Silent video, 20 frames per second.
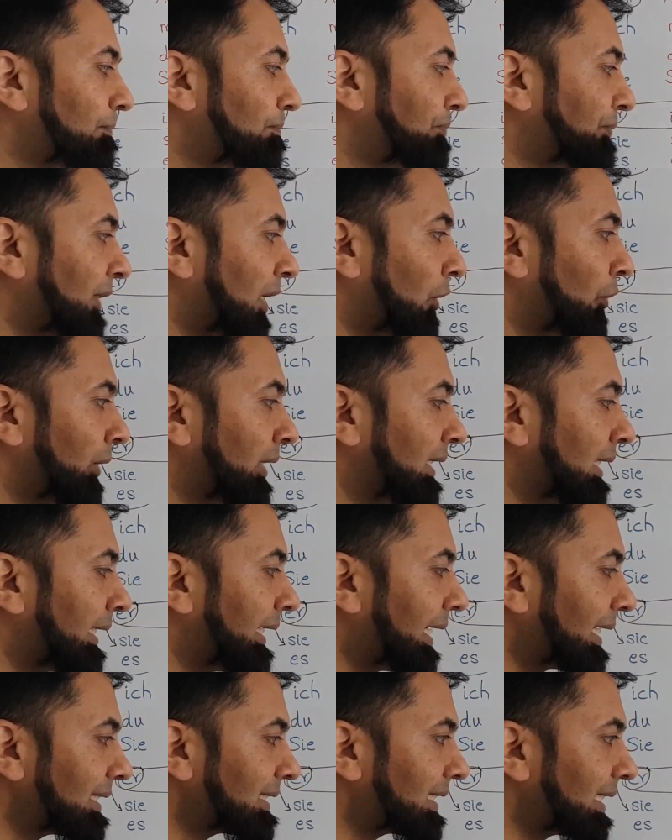Now in the
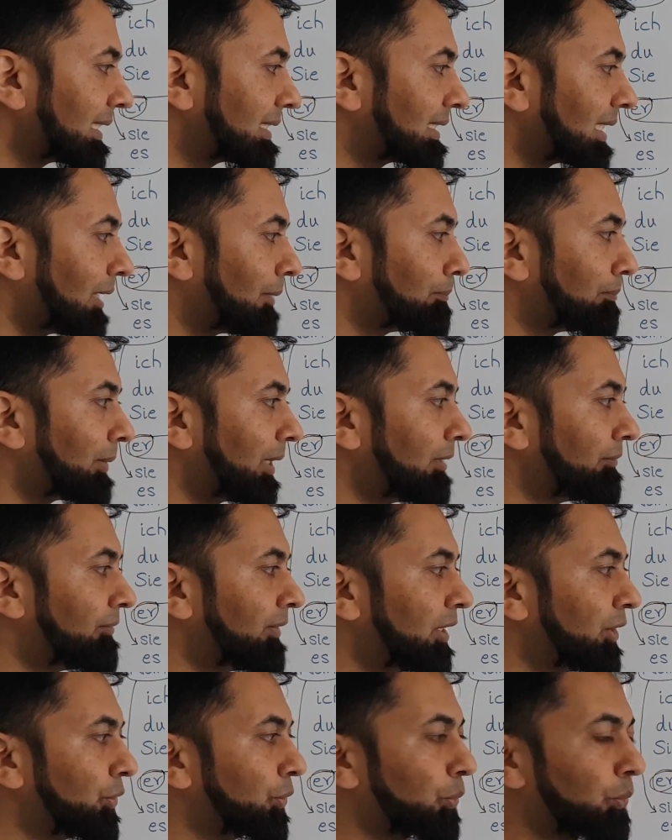next example we
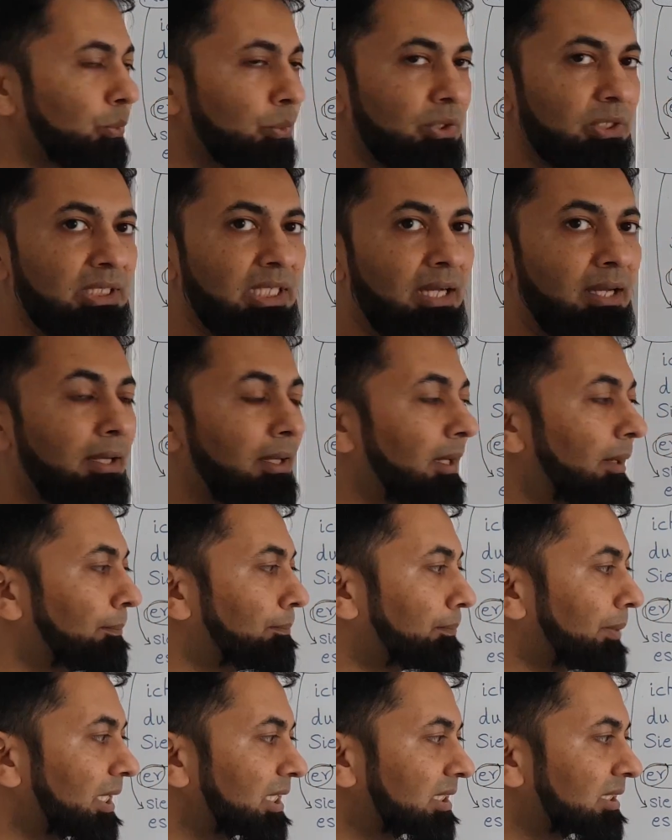use the
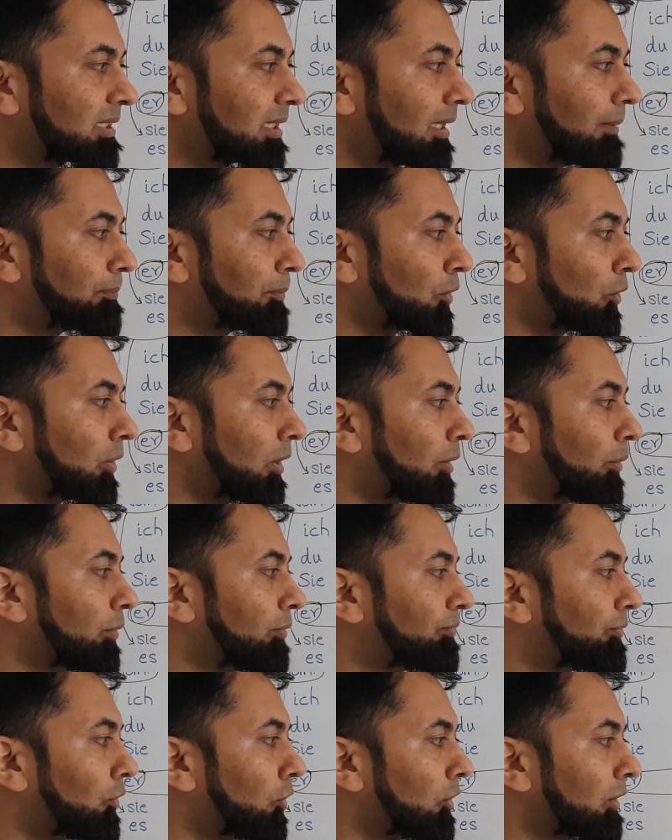personal
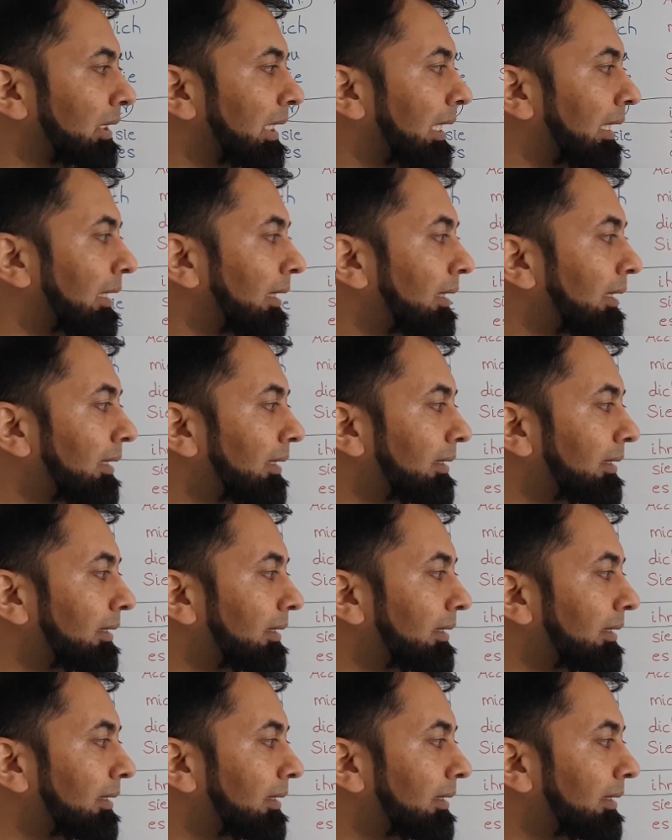pronoun for the